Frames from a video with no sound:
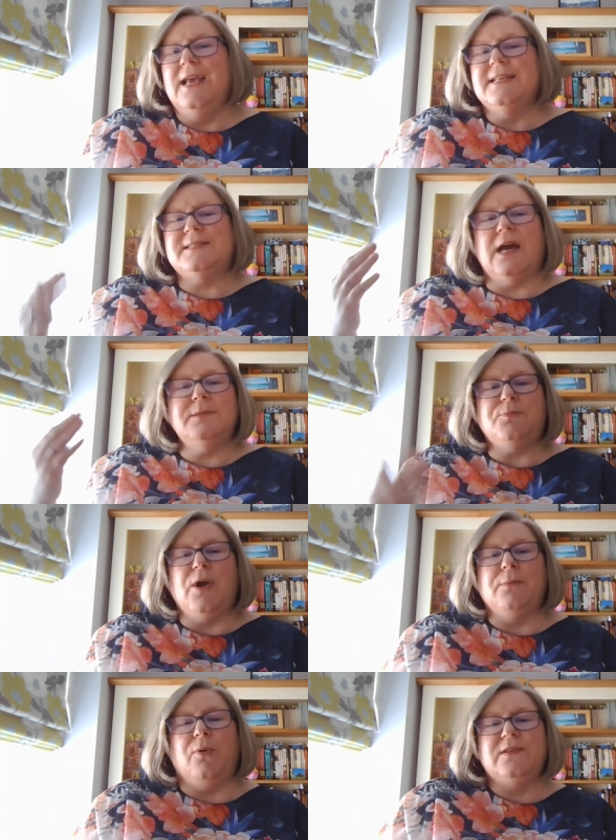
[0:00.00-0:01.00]
It's time to
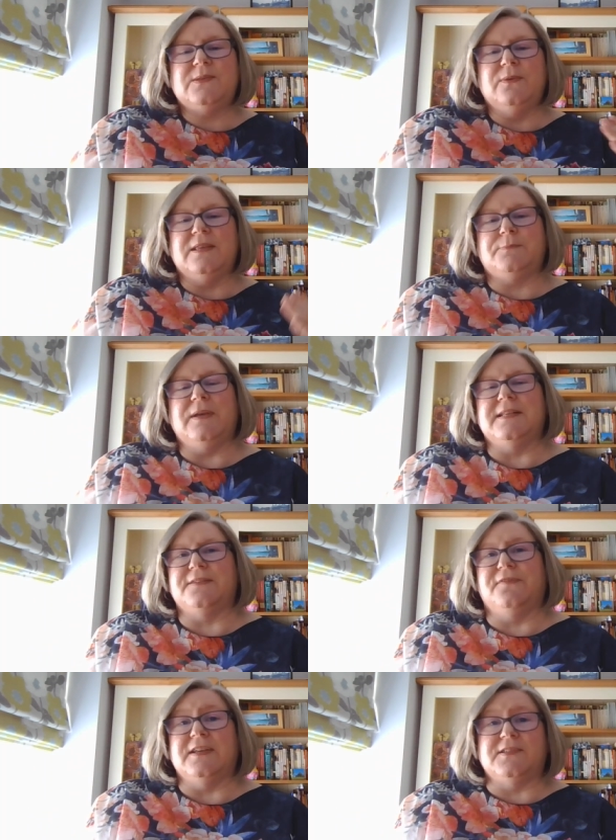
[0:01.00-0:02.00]
break bonds with this piece
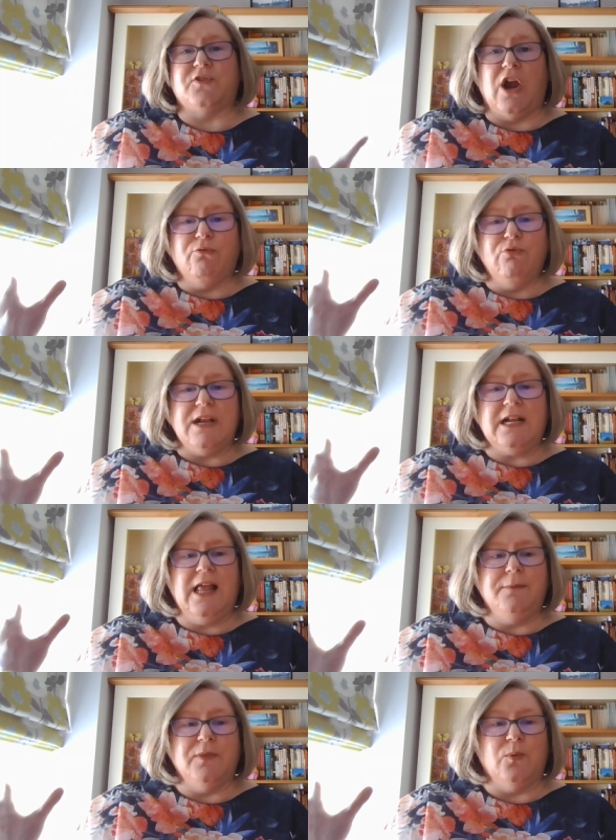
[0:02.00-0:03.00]
of history and
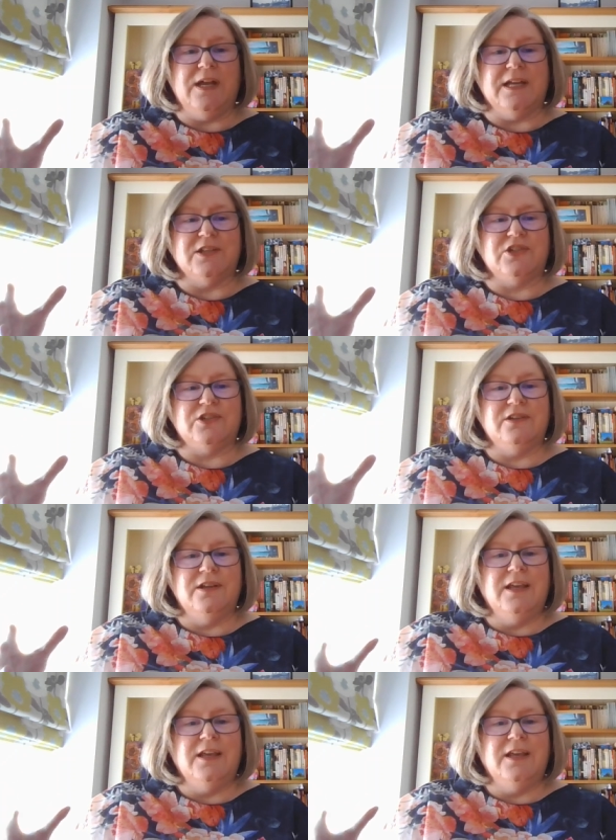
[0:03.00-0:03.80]
reclaim the witch.